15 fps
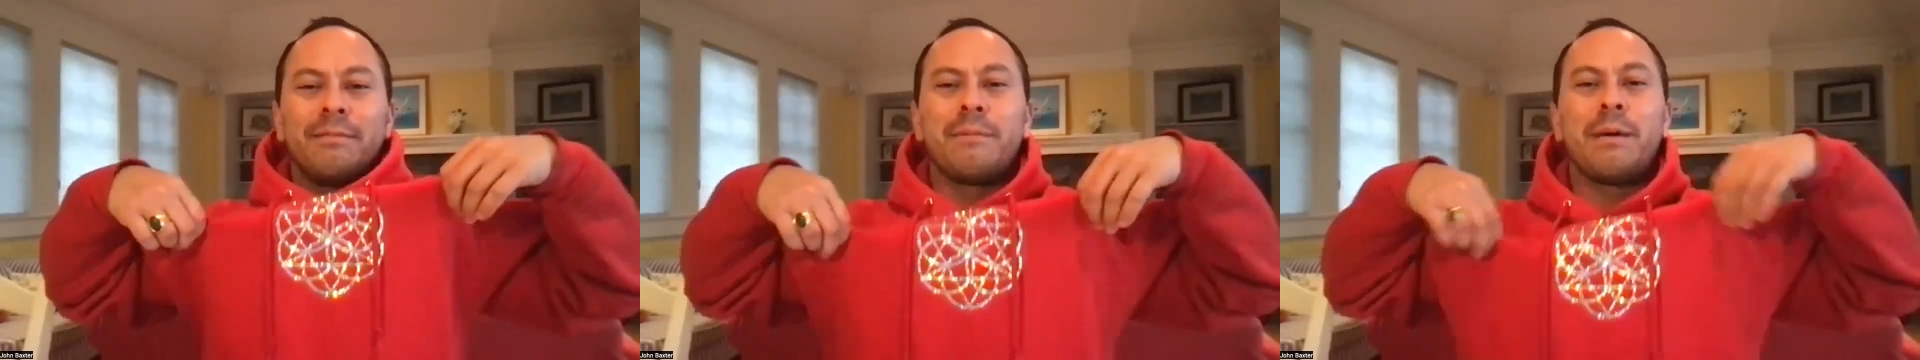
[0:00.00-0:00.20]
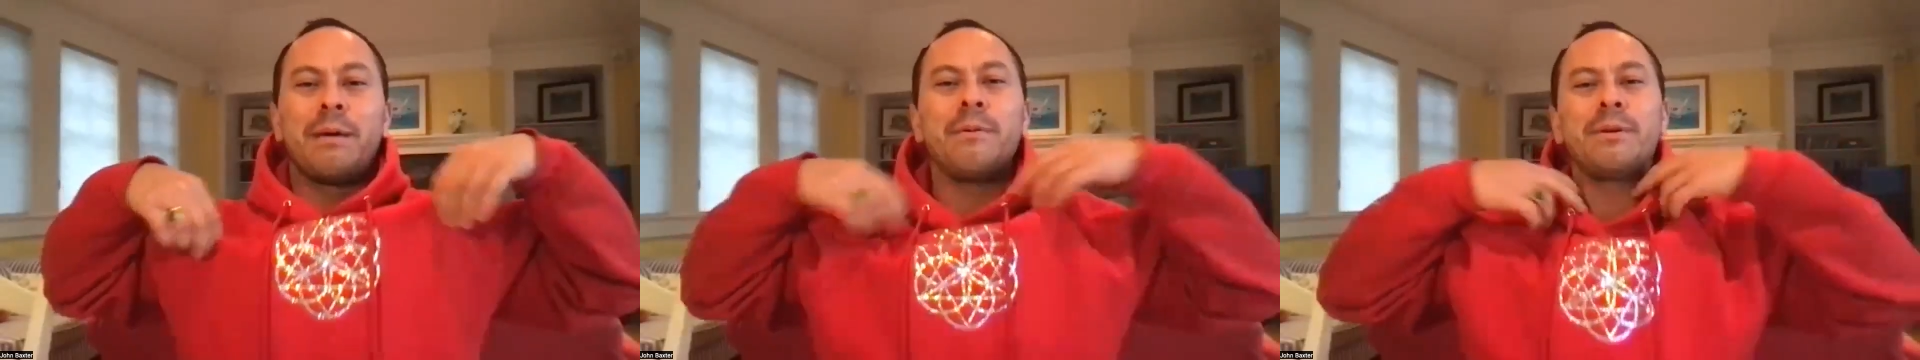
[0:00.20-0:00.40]

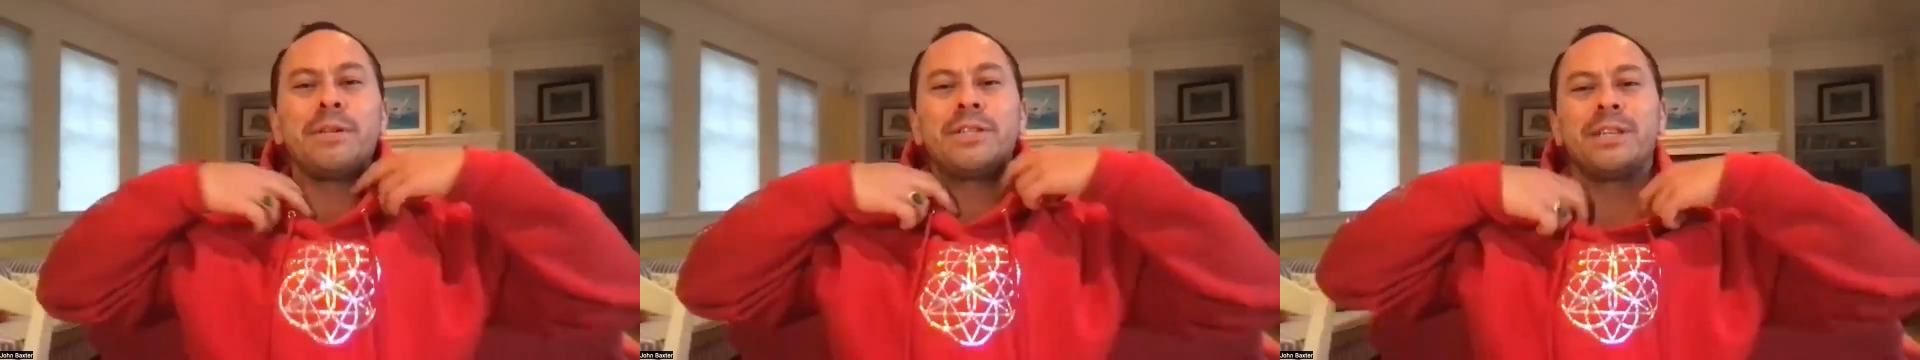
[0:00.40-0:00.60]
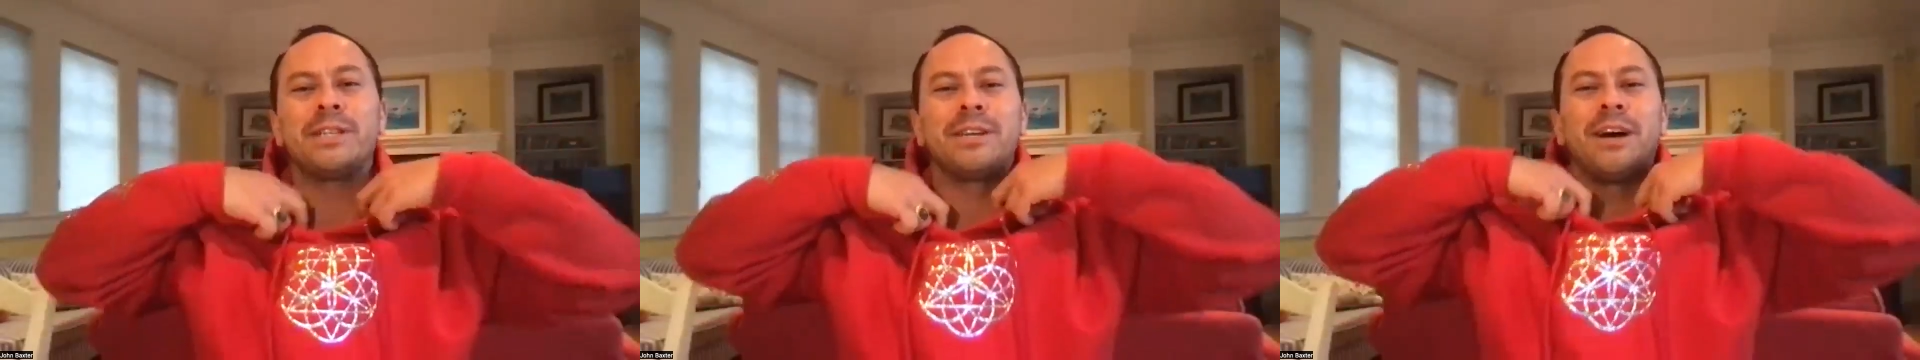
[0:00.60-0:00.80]
maybe we
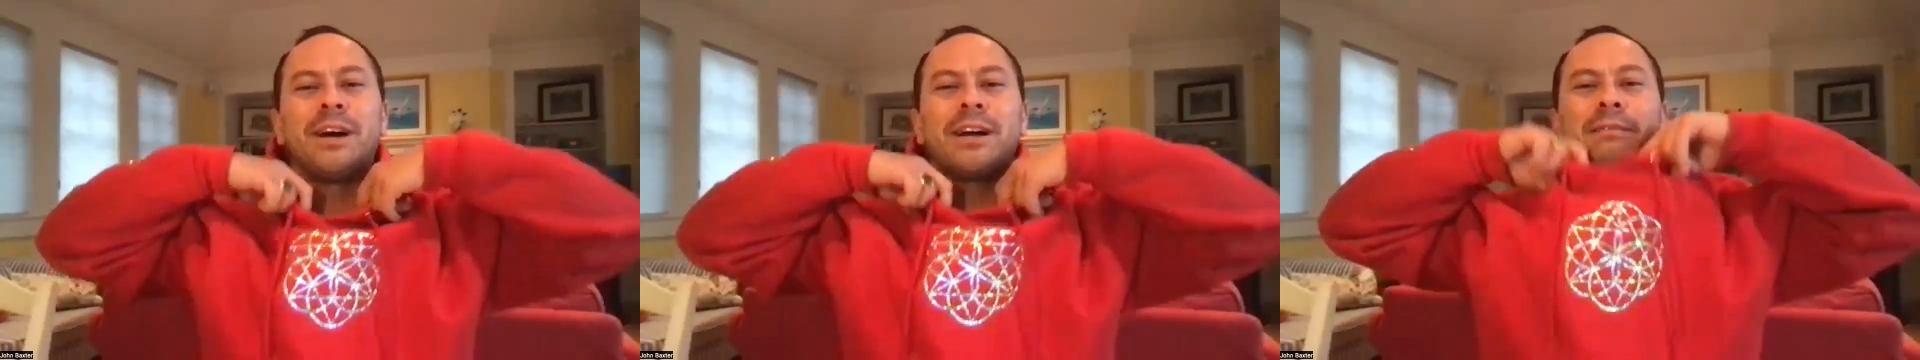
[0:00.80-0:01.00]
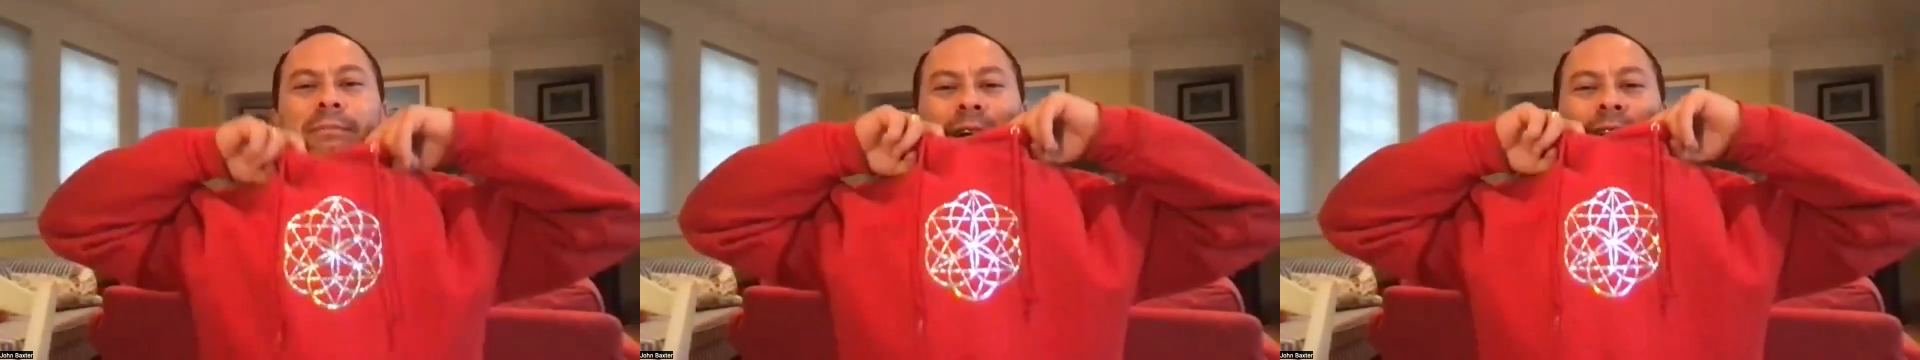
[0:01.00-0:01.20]
should
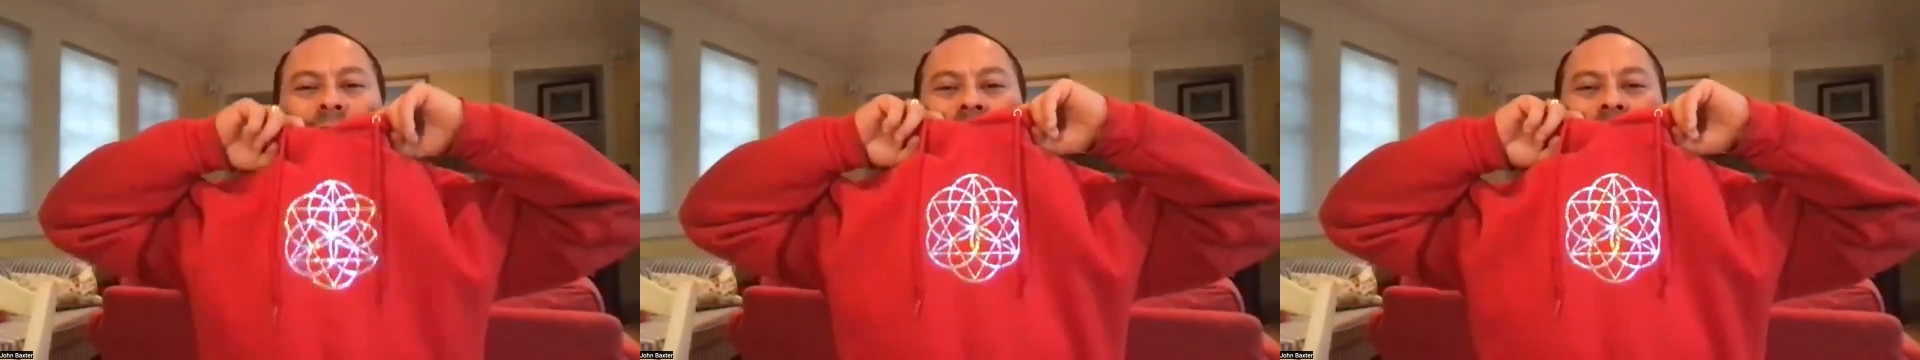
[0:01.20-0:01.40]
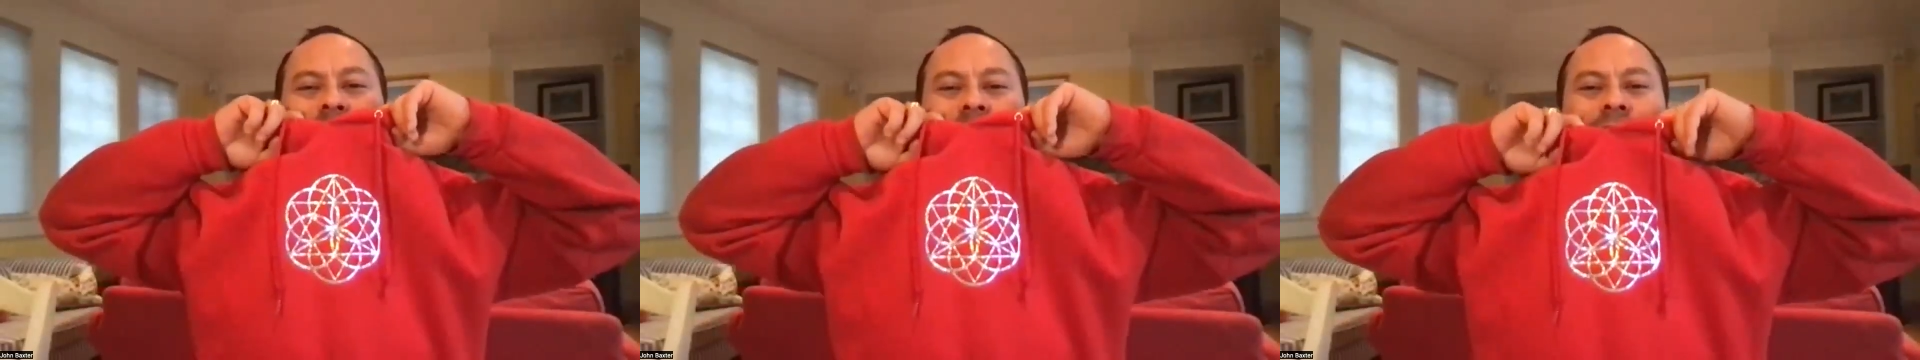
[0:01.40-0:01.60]
talk
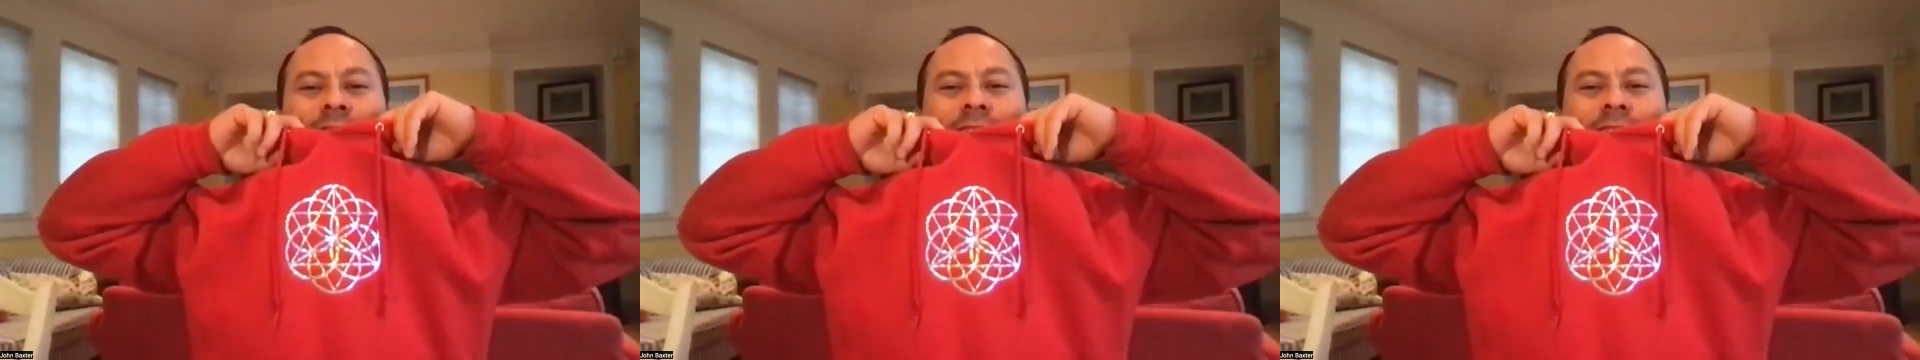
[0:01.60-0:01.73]
about this